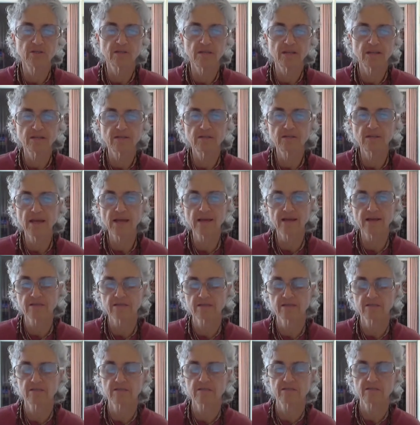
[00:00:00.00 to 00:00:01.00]

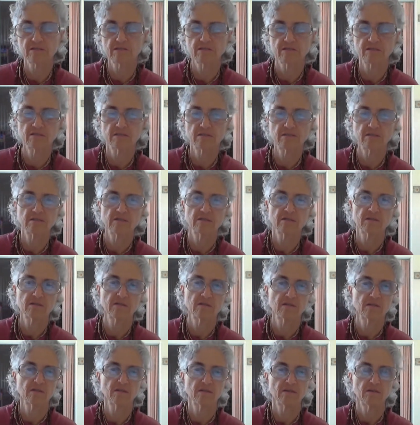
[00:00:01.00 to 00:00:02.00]
neglects
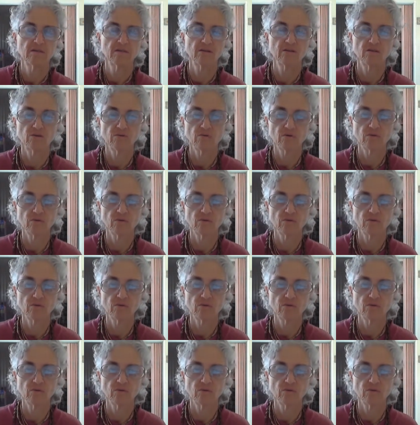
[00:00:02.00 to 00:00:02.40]
to do